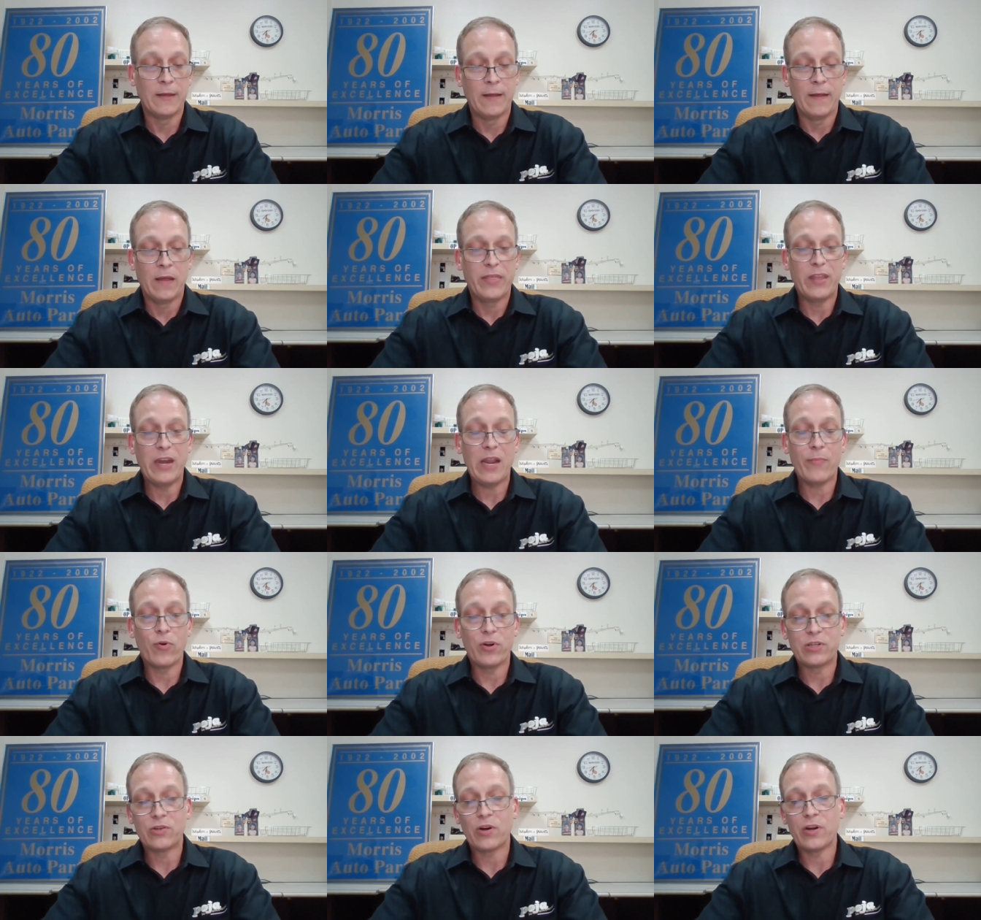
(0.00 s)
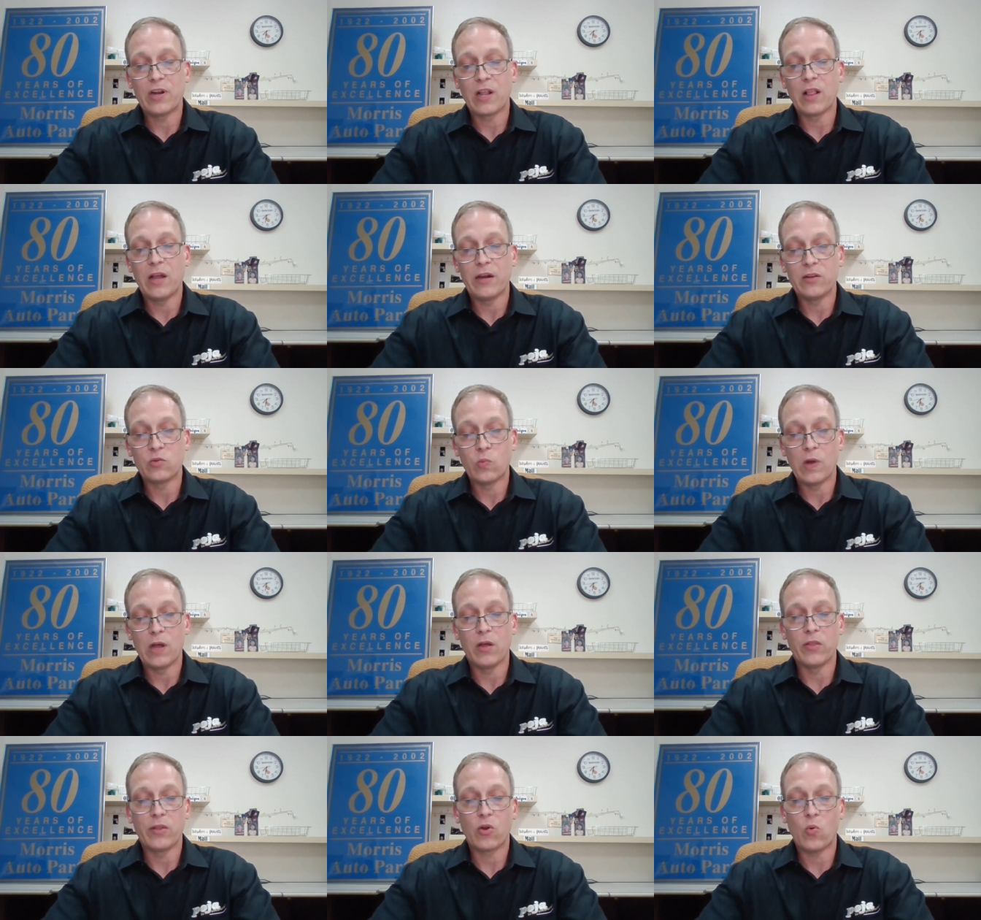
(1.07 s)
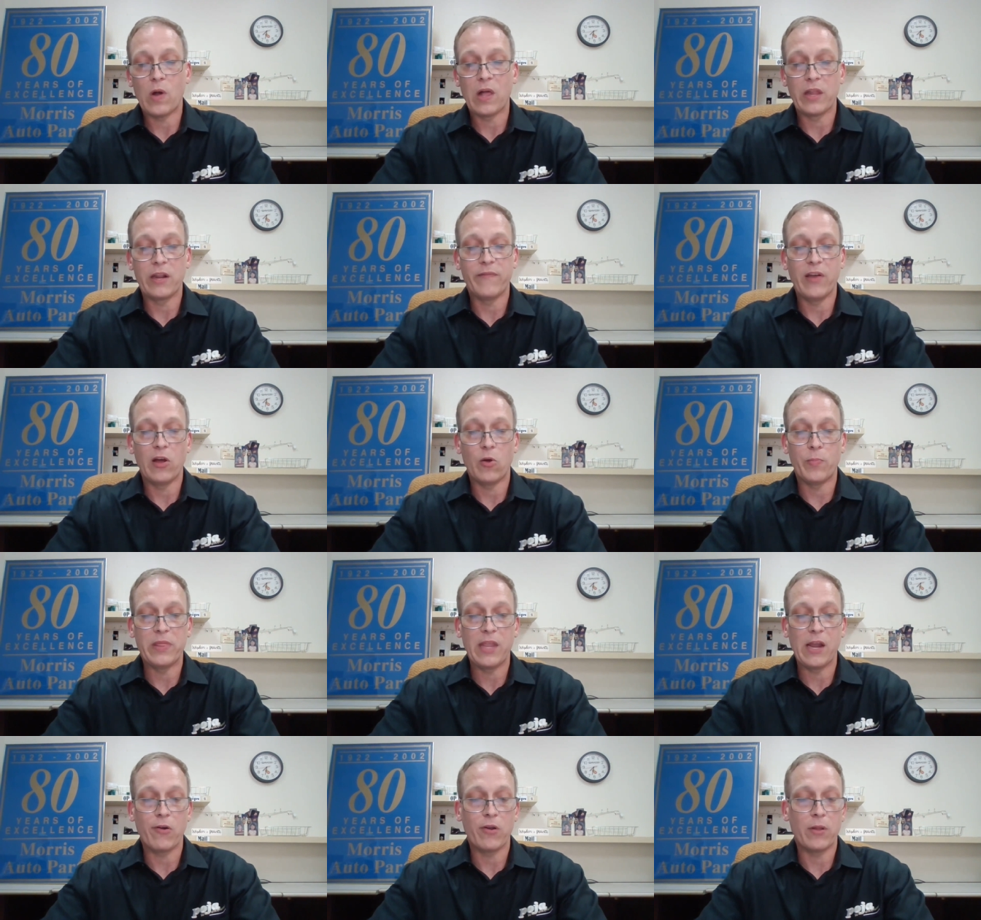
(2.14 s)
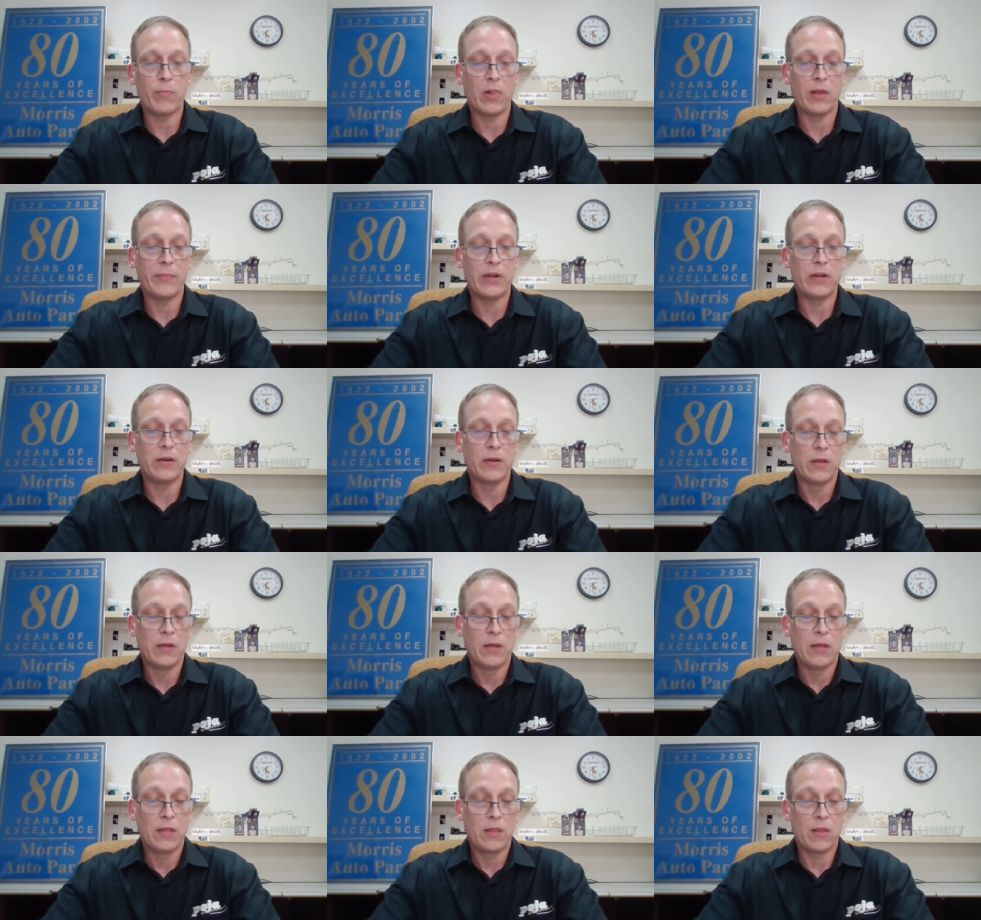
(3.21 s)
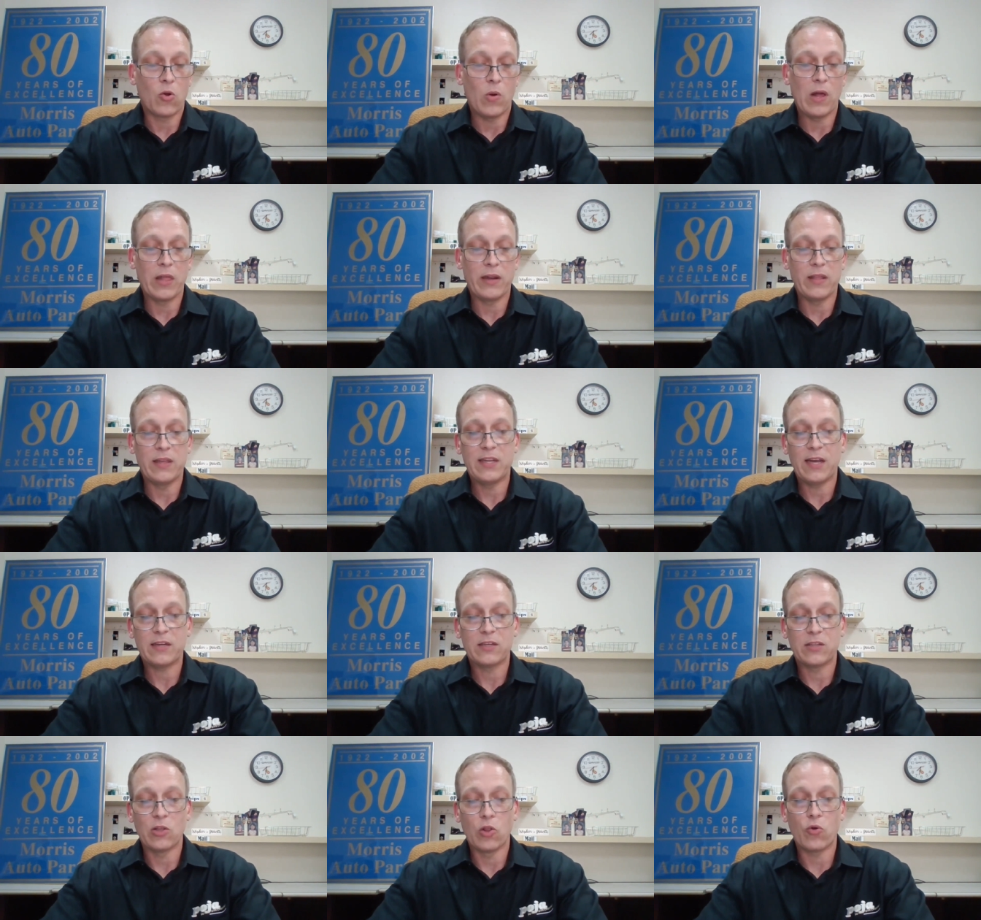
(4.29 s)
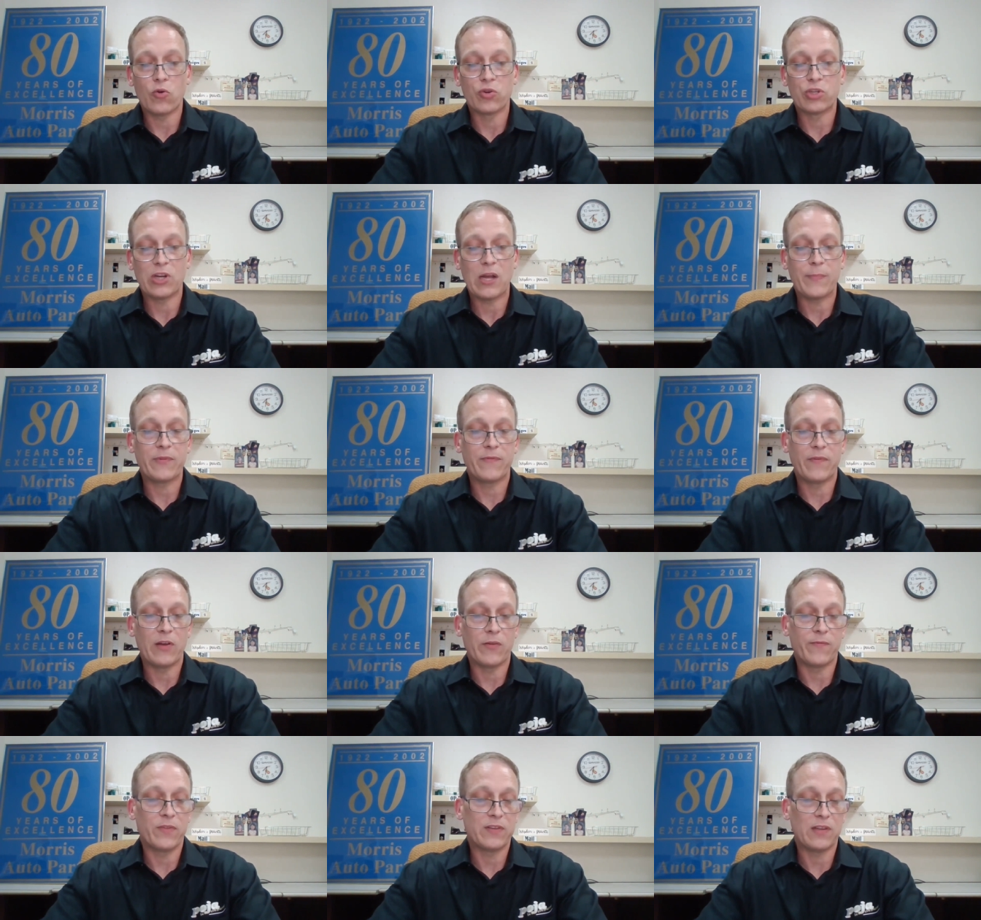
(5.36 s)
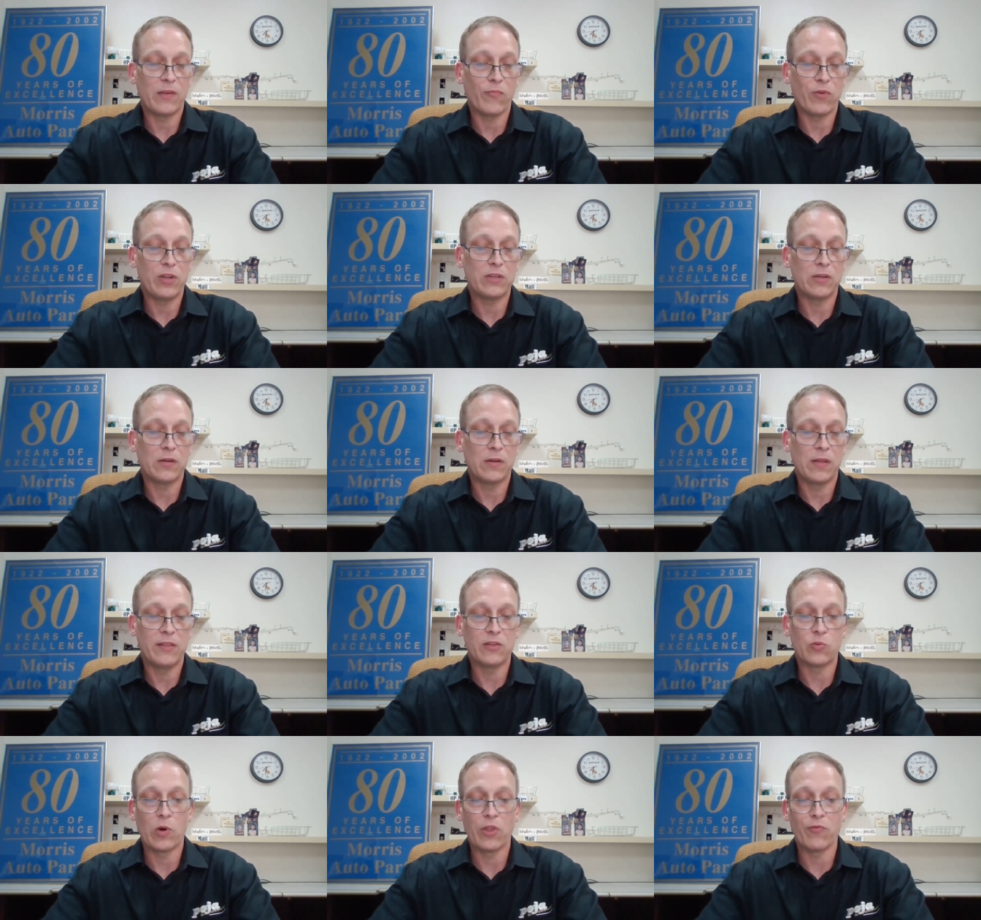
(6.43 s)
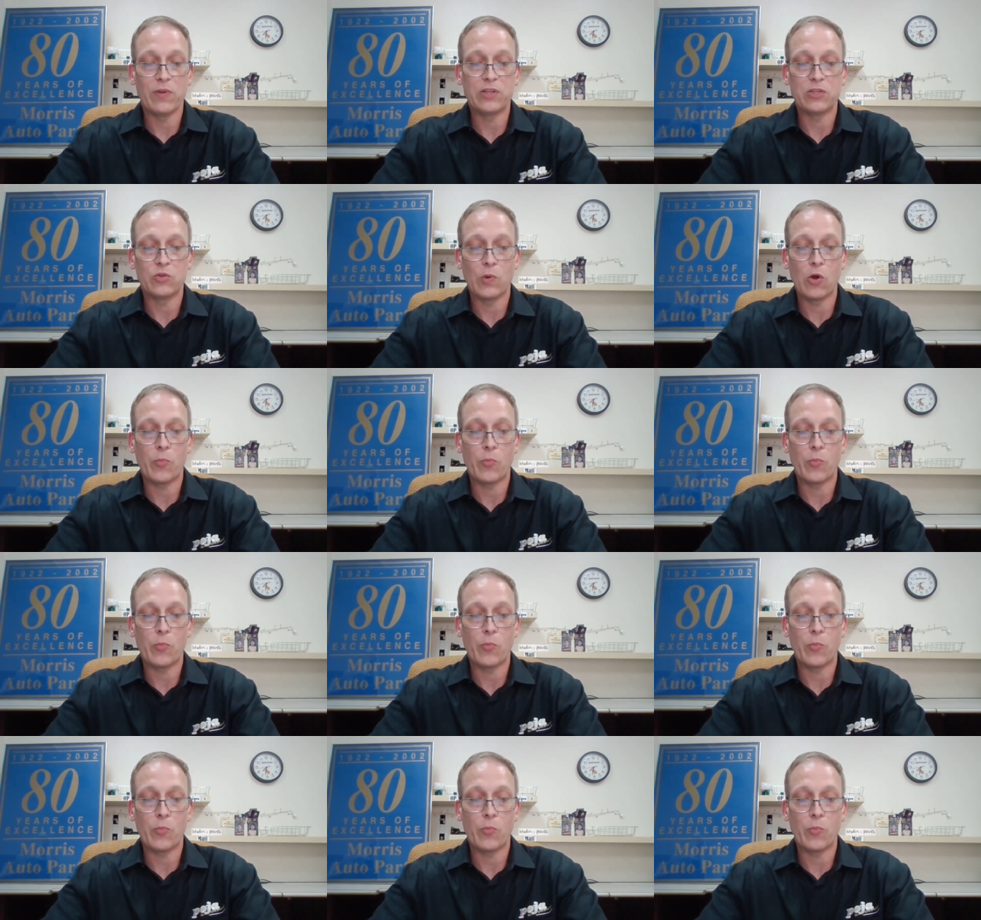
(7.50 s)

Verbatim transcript: The neighborhood started to decline as well, and the quality of help in the area plummeted. The quality of the techs at the local shops fell for the same reason, and this is one of the reasons we opened